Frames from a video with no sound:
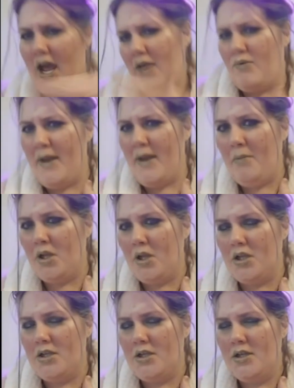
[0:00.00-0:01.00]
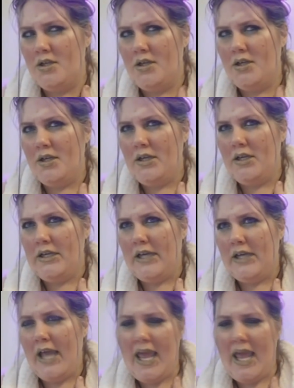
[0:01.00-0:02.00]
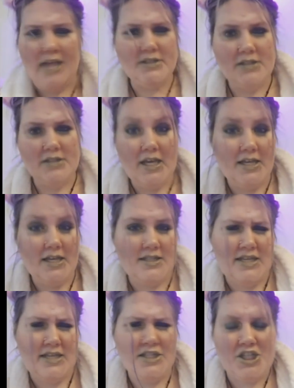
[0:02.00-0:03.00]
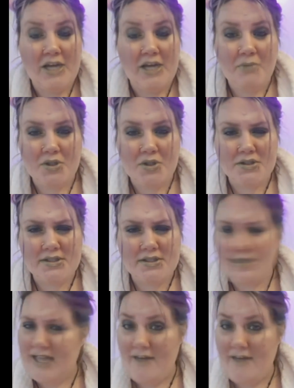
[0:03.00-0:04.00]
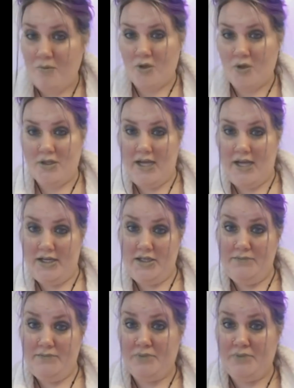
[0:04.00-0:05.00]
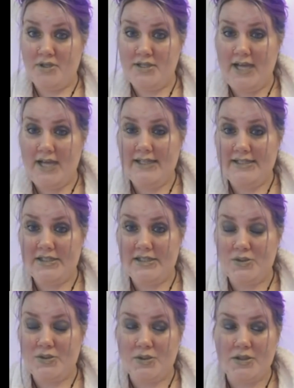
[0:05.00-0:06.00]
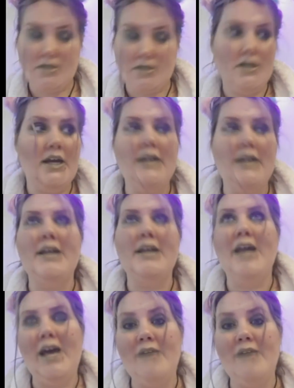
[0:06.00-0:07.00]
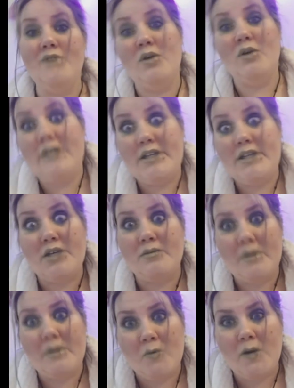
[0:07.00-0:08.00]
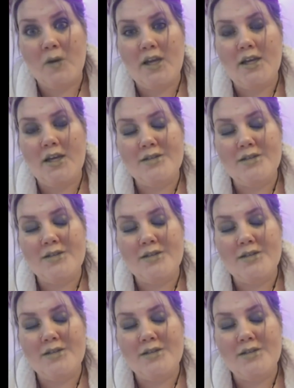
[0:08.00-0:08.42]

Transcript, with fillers: I ramble, and it's in shambles because I have borderline personality disorder, and I have no linear memory.